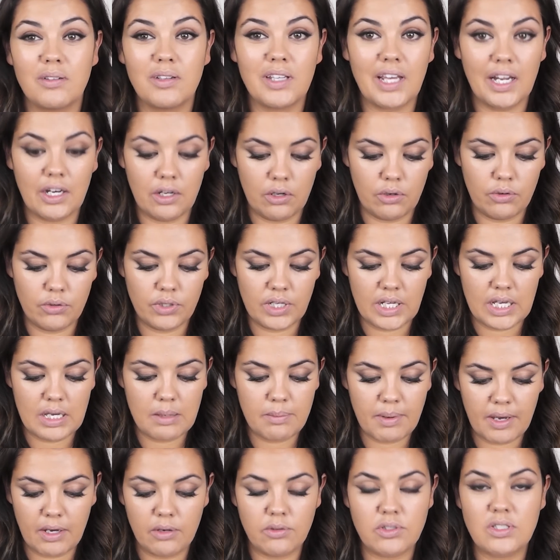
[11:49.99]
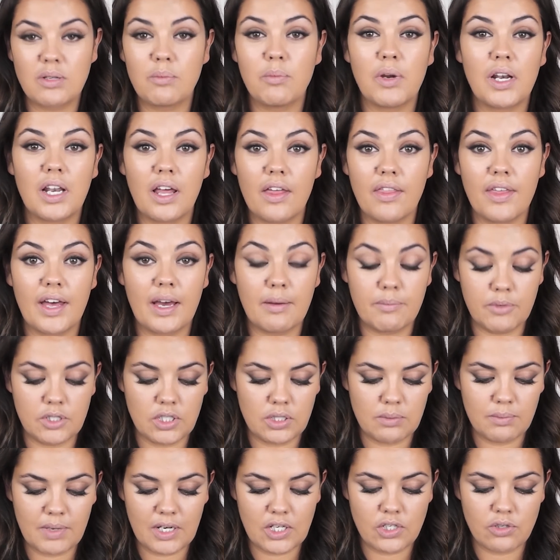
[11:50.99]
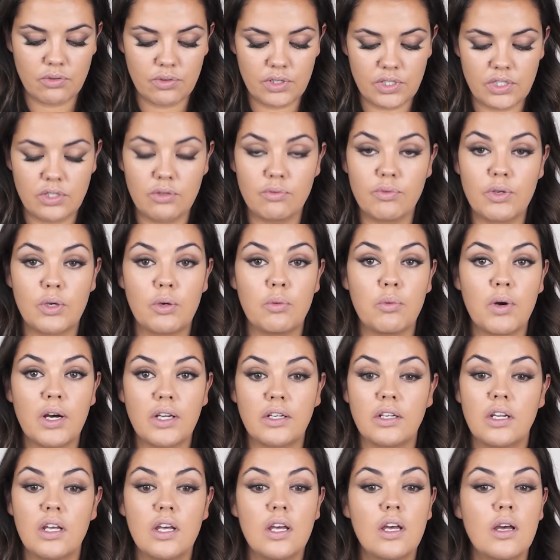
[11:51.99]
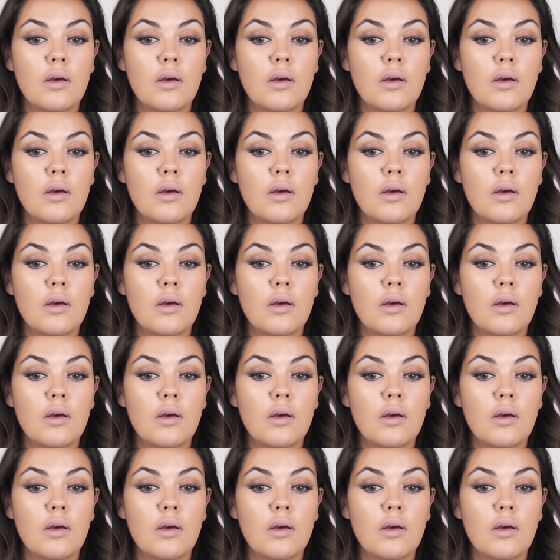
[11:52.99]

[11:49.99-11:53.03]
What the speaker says: get it on eBay or somewhere like that, but just make sure it's the real one.